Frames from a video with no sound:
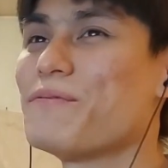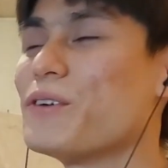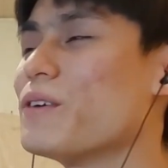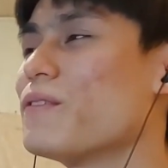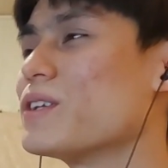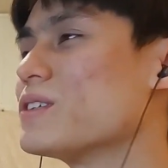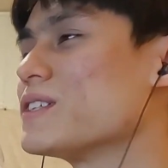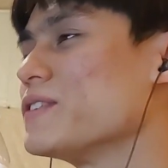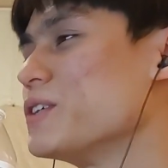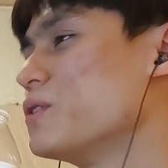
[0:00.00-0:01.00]
for those
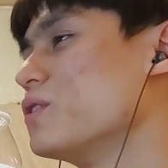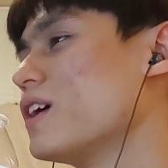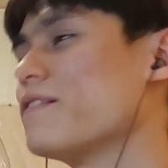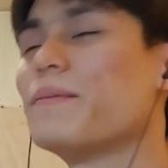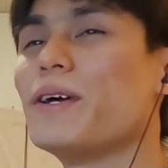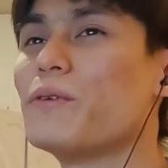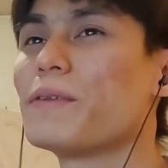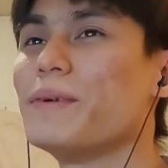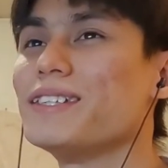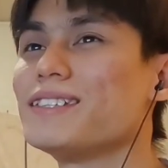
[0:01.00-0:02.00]
of you who have been
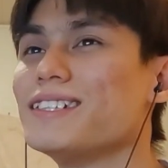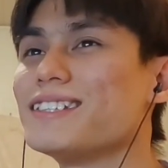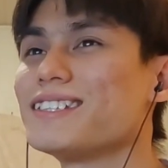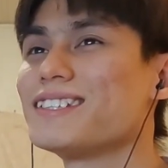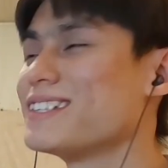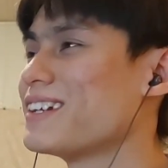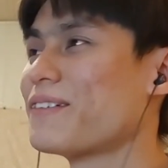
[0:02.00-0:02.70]
with me since